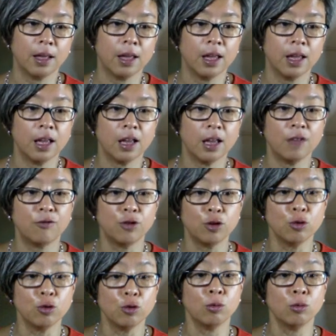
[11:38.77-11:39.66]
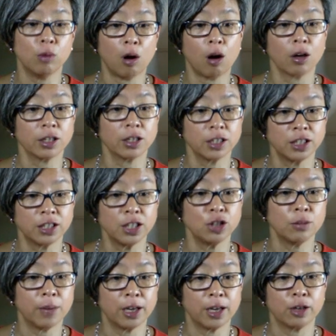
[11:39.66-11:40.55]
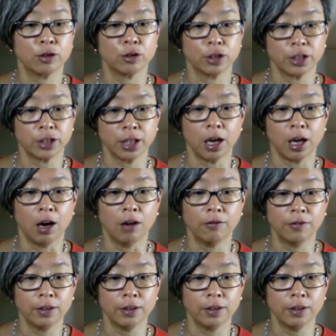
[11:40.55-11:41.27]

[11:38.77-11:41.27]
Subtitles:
If you are a decision maker yourself,